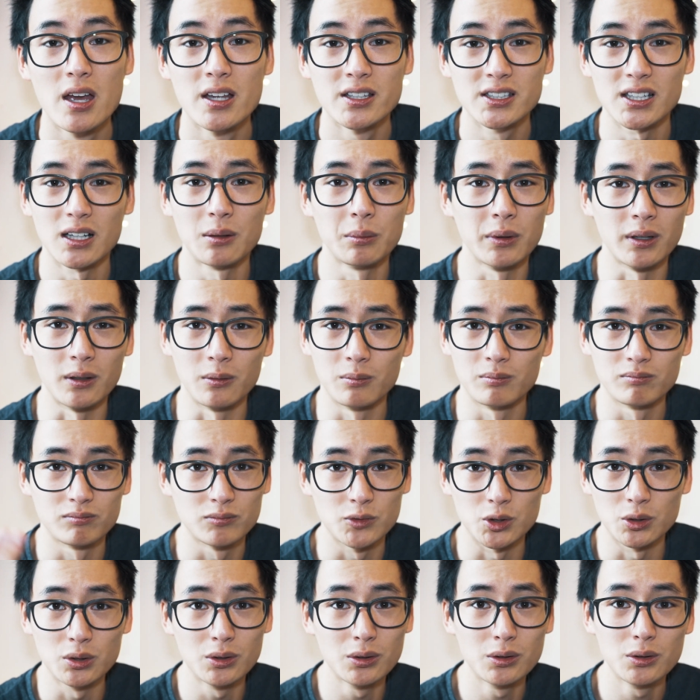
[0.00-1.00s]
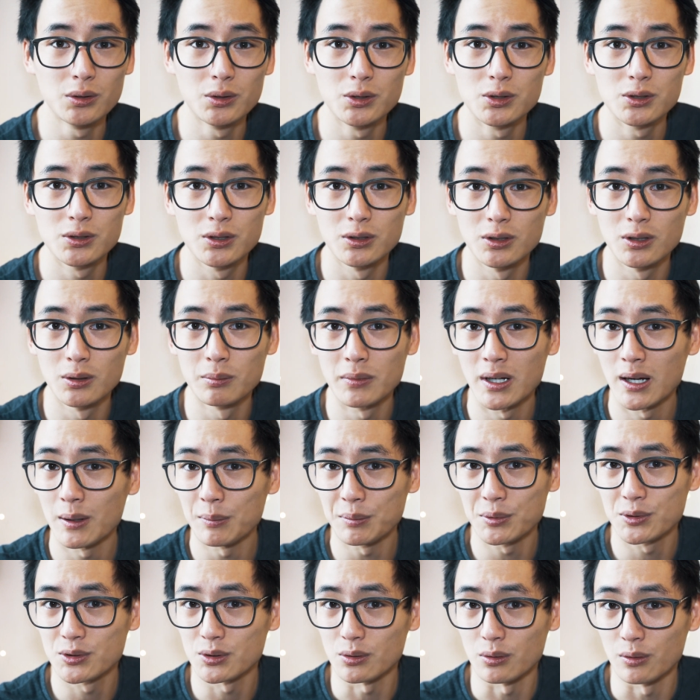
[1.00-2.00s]
Tell me, do you use Google
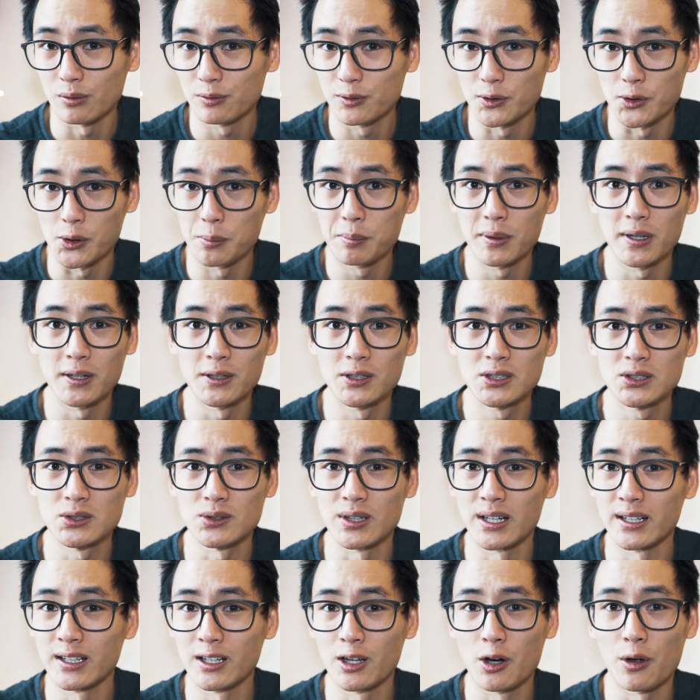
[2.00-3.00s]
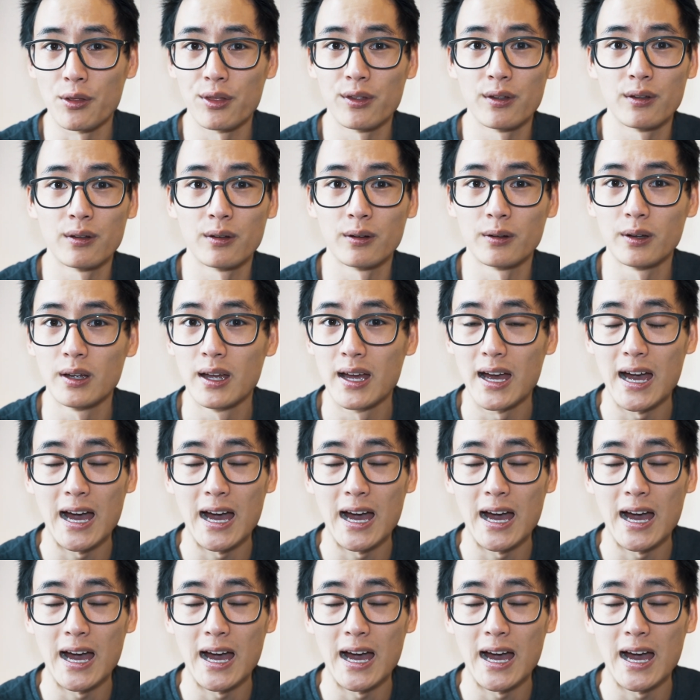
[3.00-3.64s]
Maps or Photopills or any other